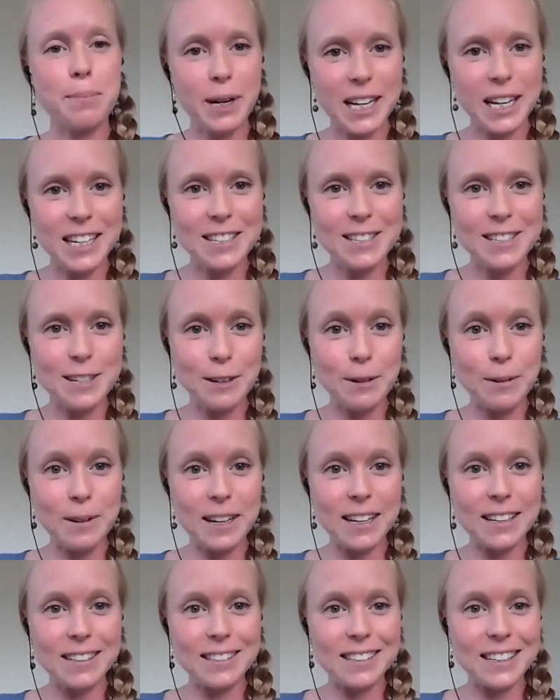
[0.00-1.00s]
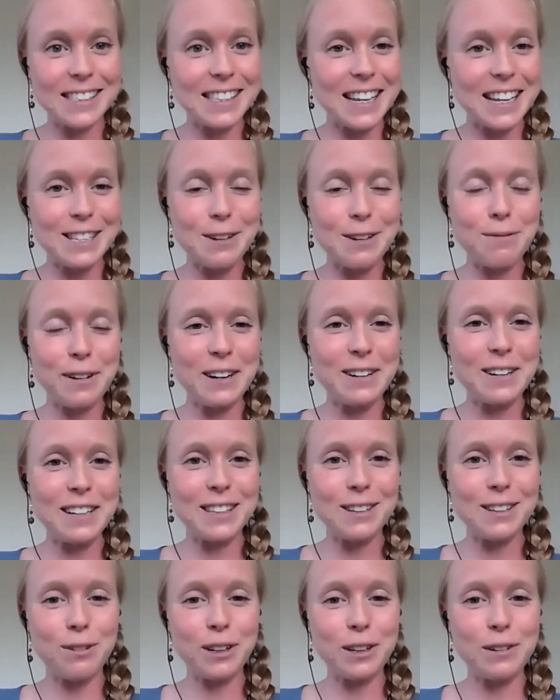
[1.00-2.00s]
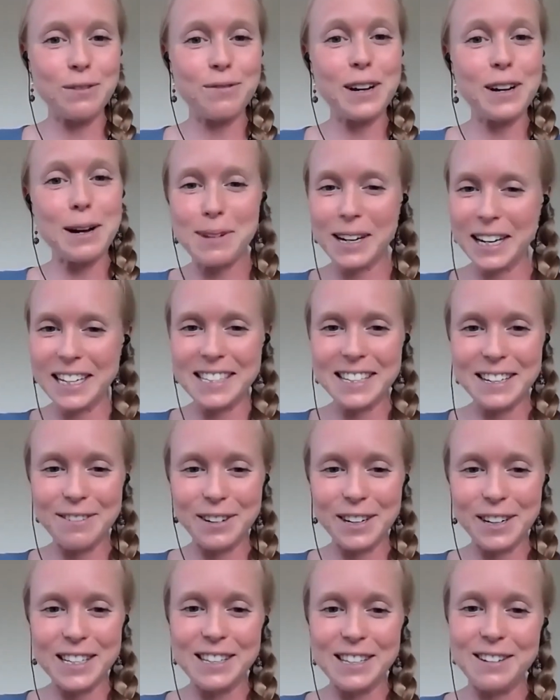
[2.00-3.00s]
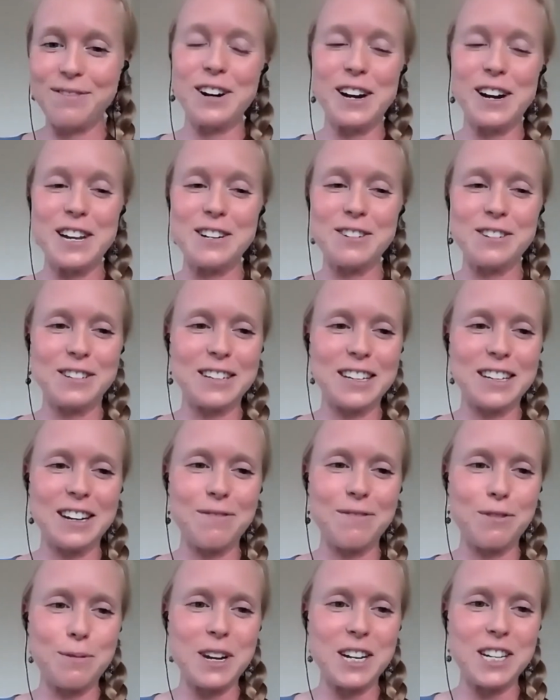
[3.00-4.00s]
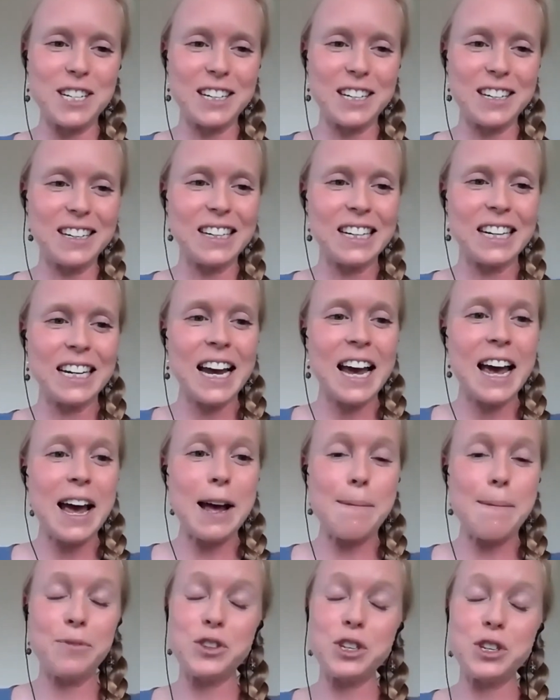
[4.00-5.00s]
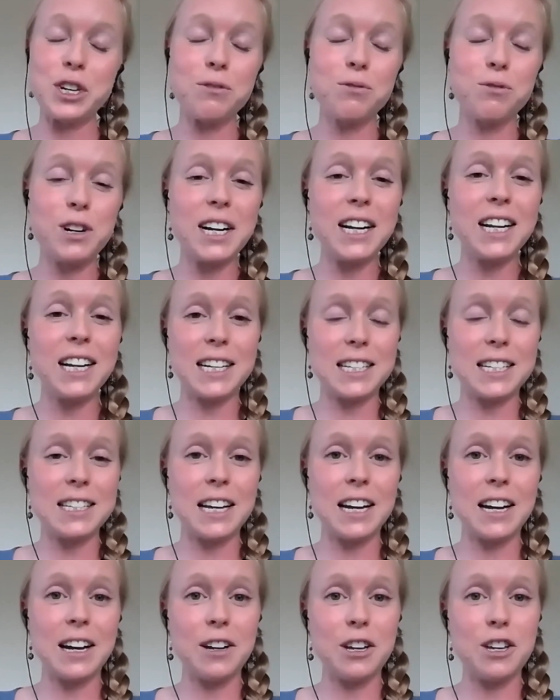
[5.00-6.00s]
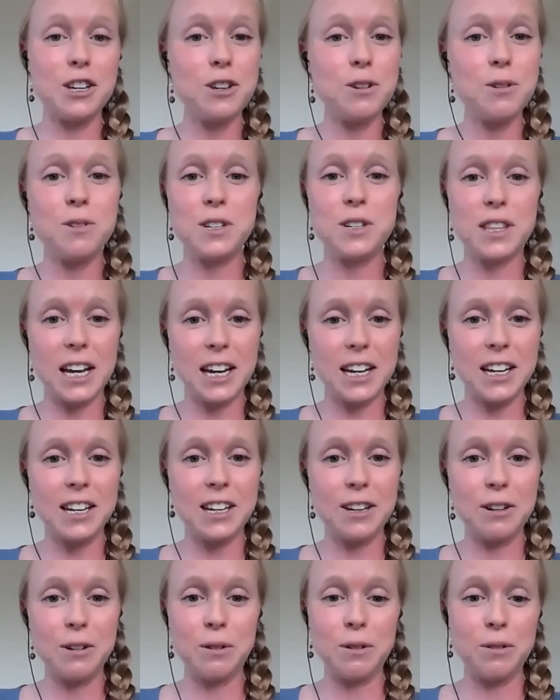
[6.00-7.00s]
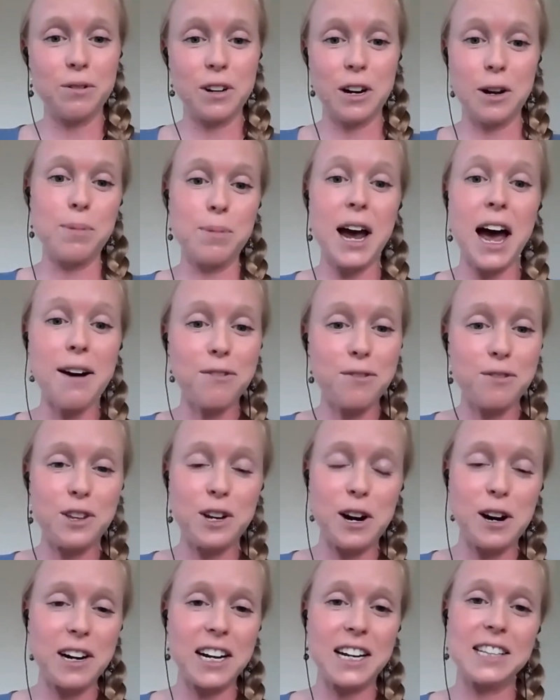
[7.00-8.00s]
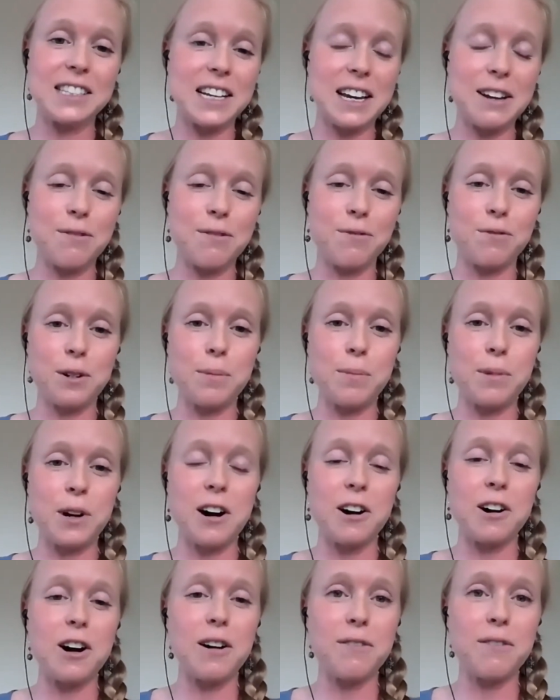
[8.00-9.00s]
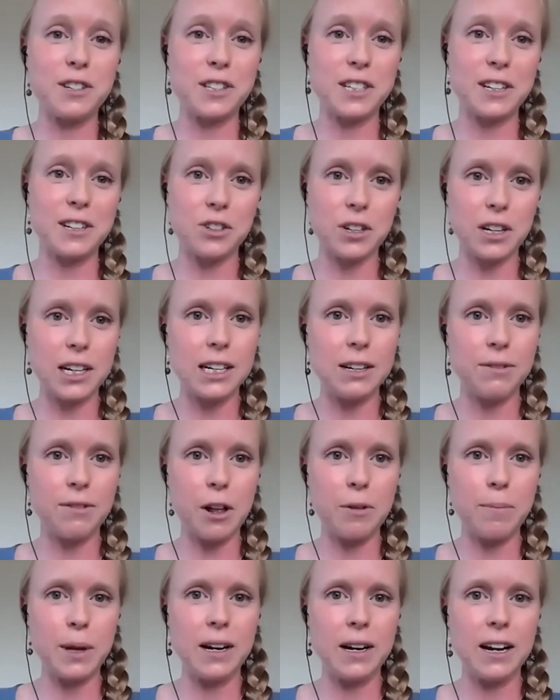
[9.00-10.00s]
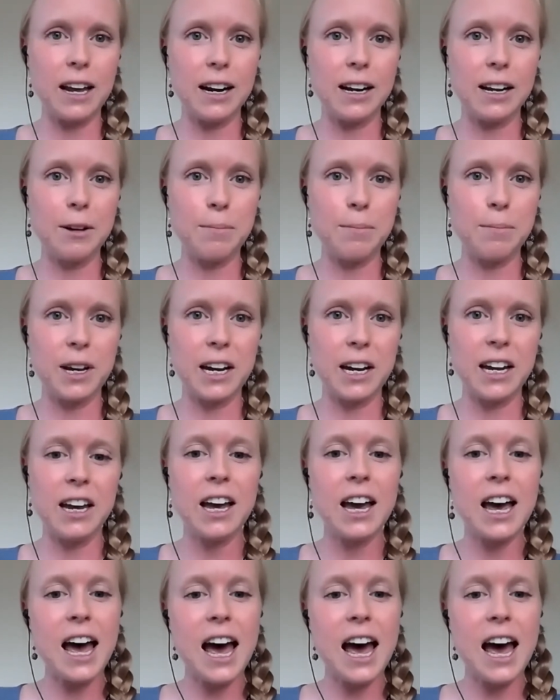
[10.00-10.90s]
please do, because as you found, it's full of fabulous advice and very interesting information. And so I'd really like to say a huge thank you on behalf of the audience and from our office here at Trinity Development and Alumni